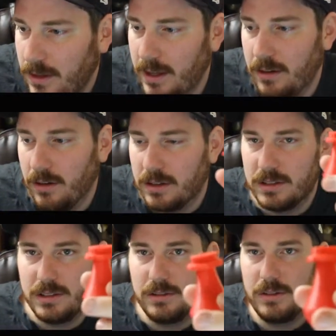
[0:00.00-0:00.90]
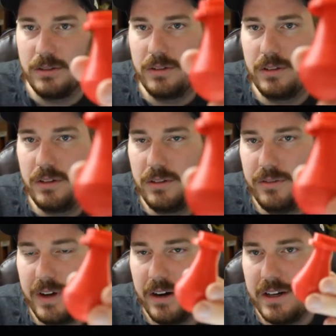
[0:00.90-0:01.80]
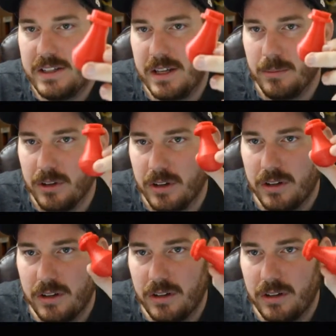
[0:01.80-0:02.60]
it looks very similar